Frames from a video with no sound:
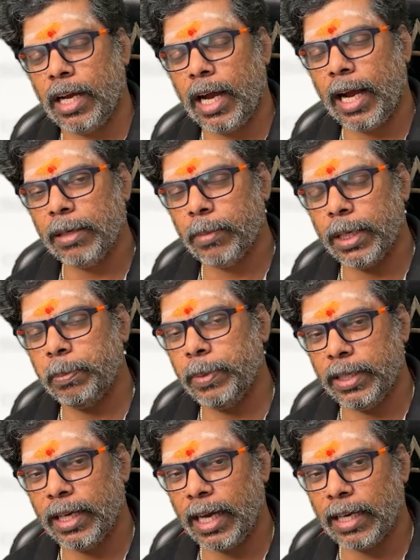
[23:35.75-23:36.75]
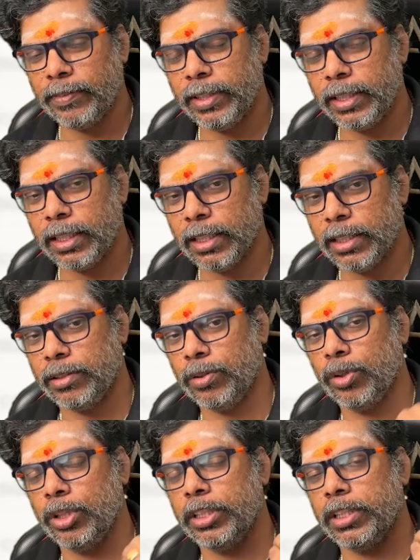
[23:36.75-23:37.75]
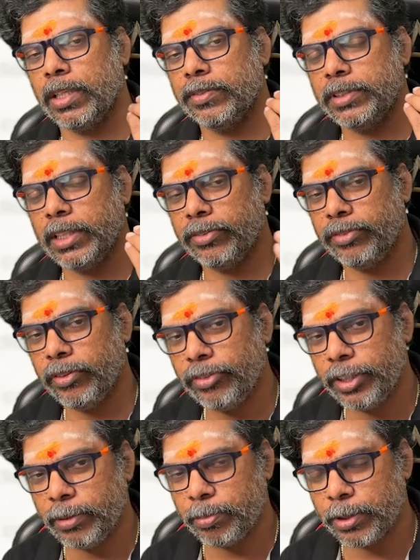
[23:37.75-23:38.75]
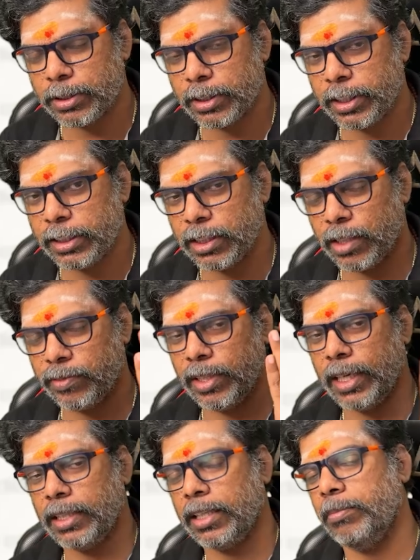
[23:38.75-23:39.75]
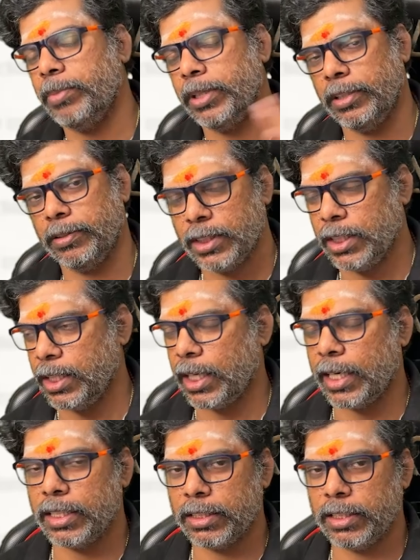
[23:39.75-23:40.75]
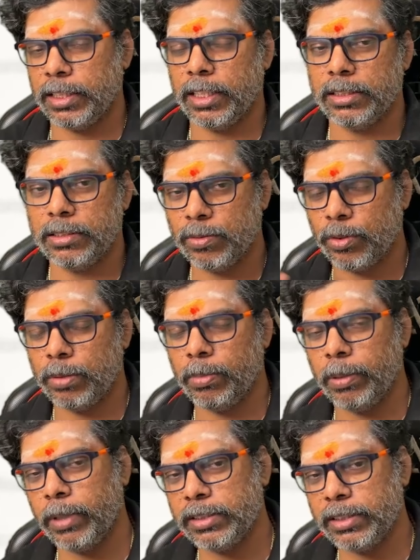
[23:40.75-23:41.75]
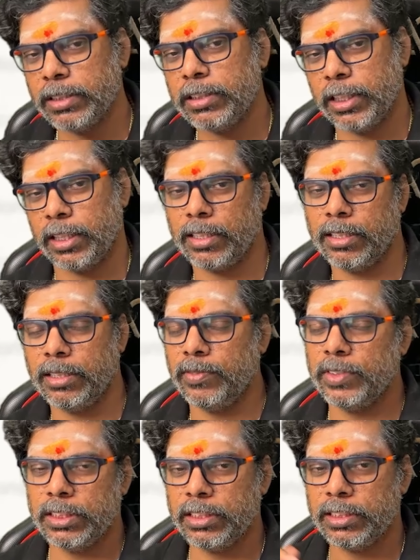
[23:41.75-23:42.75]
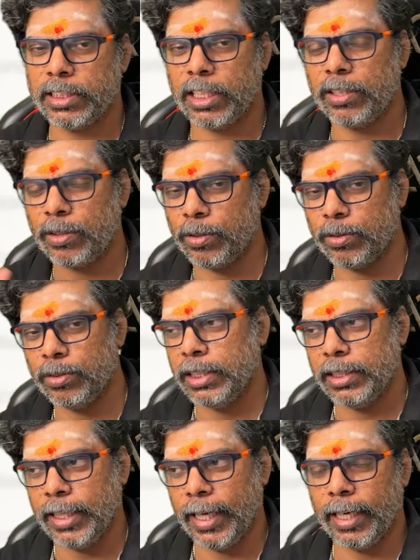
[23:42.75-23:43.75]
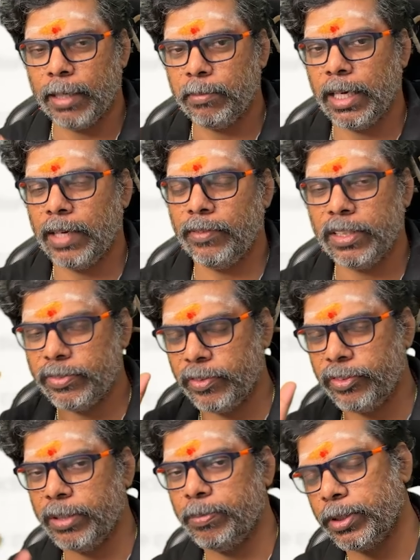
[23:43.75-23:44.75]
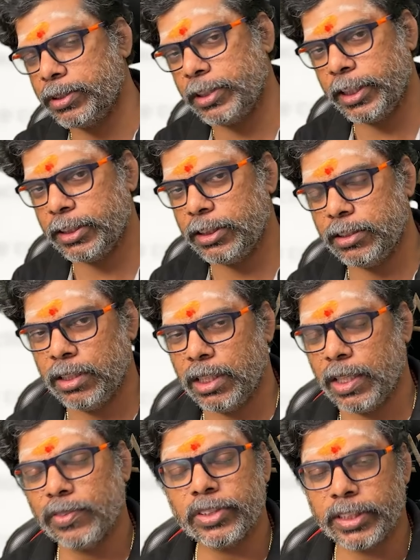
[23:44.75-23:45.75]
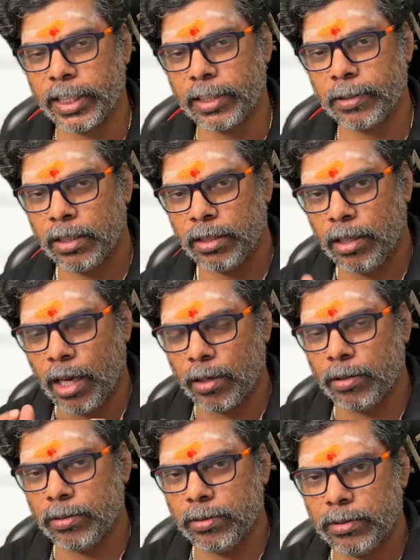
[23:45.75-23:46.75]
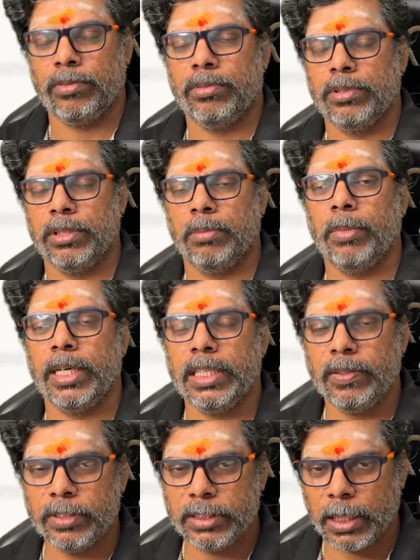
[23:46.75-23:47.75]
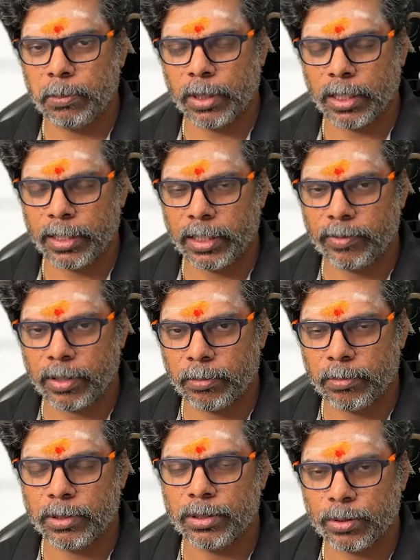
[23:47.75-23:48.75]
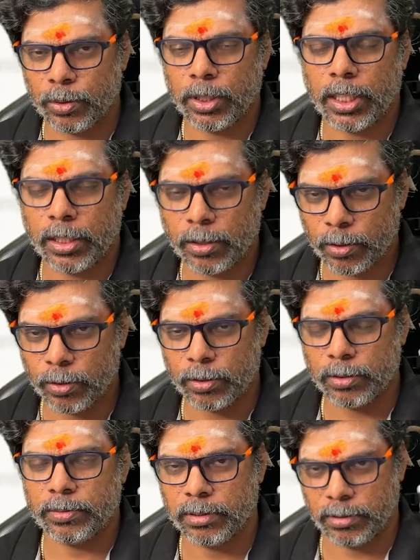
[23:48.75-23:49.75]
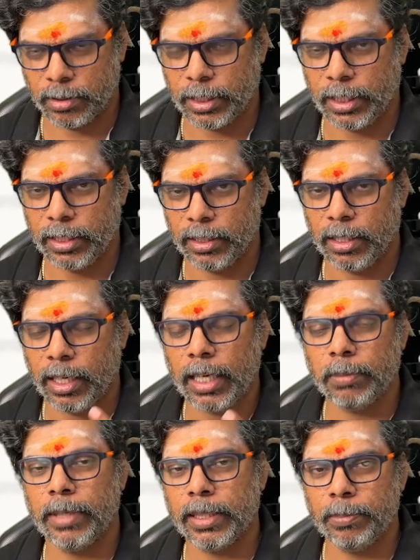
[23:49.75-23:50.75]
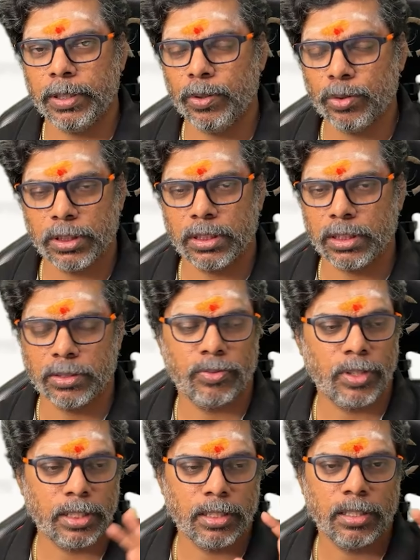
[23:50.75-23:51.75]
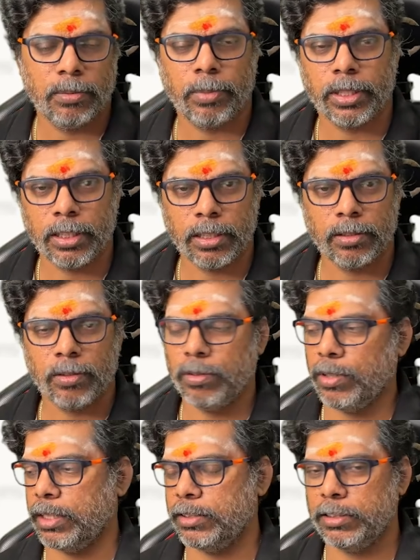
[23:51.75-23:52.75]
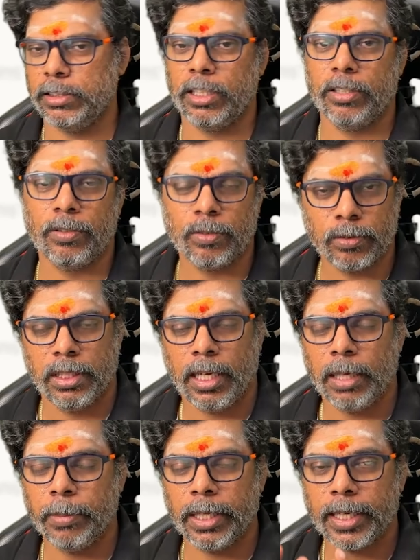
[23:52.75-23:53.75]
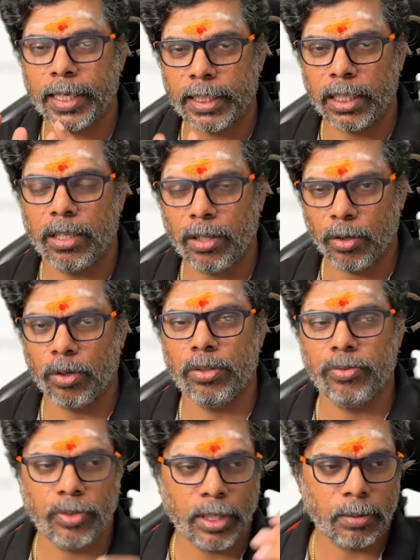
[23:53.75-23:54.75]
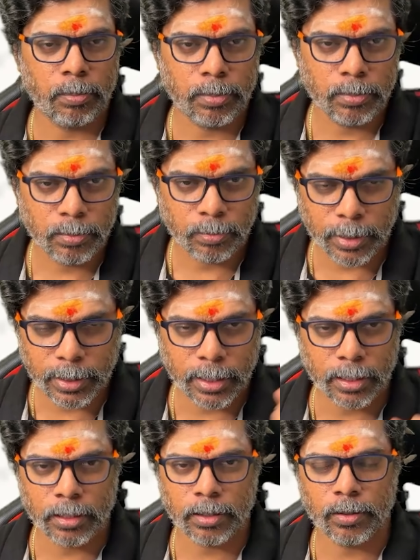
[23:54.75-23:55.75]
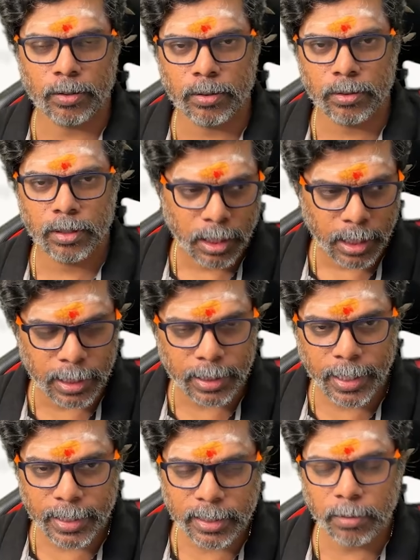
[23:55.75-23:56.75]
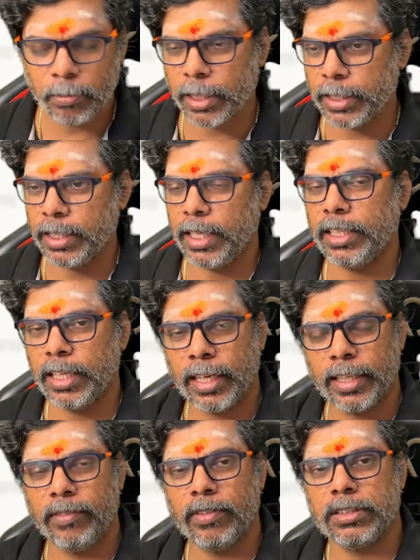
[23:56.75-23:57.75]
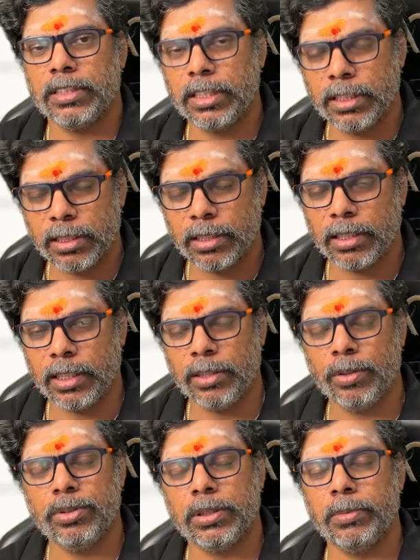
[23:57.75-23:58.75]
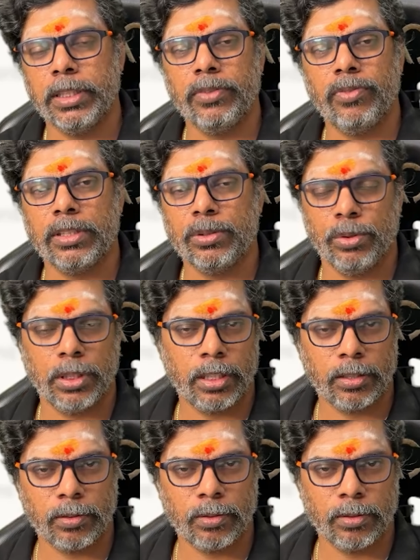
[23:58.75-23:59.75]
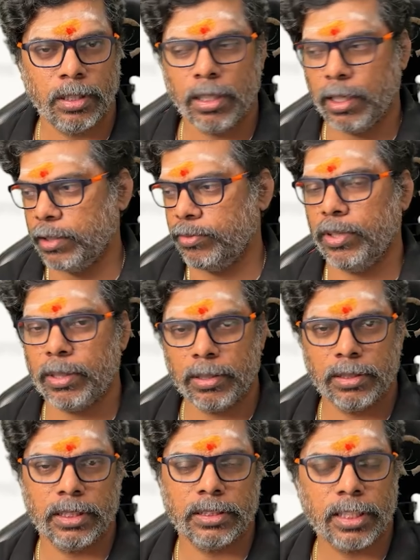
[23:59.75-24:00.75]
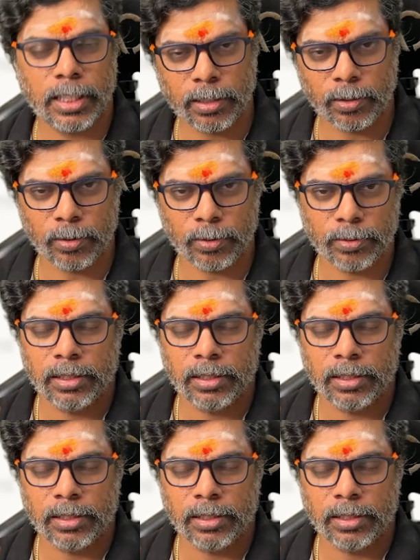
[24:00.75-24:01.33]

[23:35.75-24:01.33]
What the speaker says: I might be having a holding of say 50% of that company. And another thing is owned by my sister, which is Sister & Co. There I'm having a 50% of stake. Now, the money which I'm earning from Sundar & Co. Okay, I might be using this for Brother & Co. and Sister & Co. I may get a loan for Brother & Co. and get that money and I invested, I do something for Sundar & Co. or for Sister & Co.